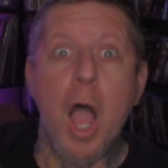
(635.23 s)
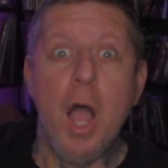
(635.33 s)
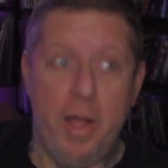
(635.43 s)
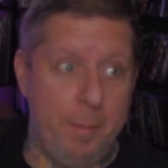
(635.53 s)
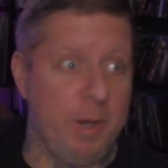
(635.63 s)

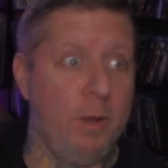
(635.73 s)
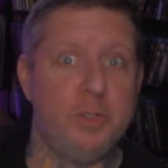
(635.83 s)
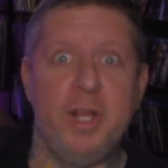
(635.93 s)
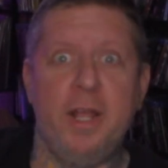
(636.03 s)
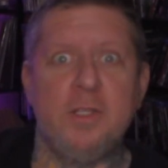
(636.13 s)
I'm gonna go
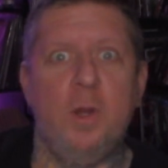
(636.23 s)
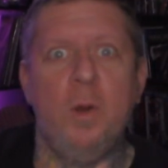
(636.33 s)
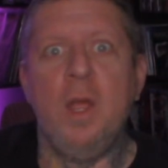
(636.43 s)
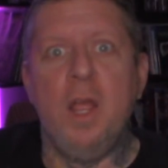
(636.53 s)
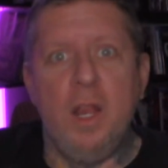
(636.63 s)
check. So,
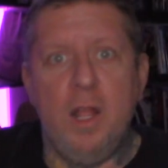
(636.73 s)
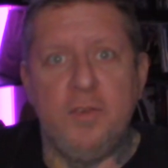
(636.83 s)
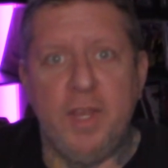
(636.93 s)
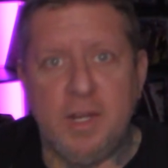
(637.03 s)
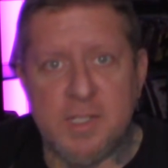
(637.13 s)
y'all
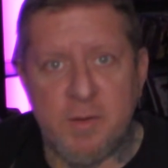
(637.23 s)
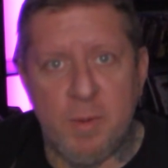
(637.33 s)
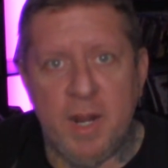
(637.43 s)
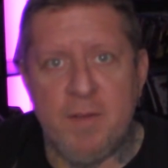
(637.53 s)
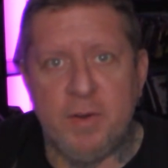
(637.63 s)
take it easy,
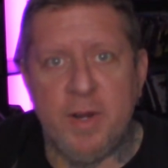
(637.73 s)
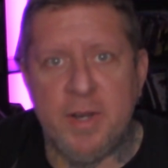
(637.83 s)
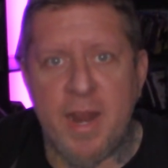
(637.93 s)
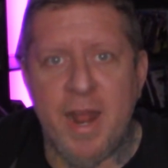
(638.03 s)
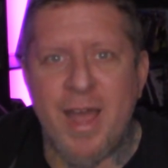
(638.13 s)
everybody. Have a great
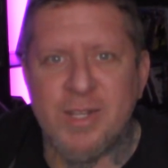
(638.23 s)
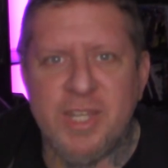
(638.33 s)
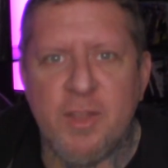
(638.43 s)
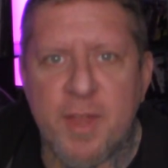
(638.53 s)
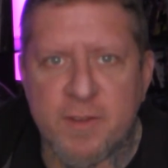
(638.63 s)
day. I'll see
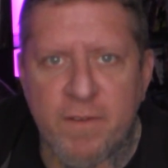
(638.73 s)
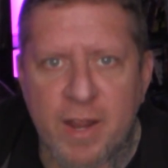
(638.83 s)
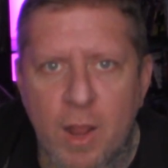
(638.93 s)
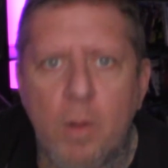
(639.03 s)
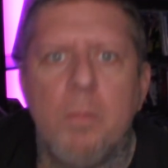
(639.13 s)
you in the next
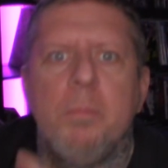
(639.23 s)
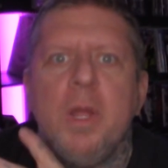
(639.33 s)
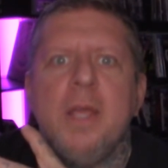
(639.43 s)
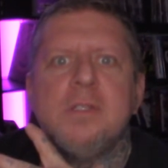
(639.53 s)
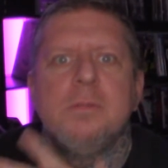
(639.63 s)
video.
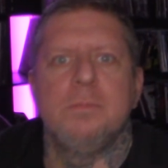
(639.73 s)
Peace.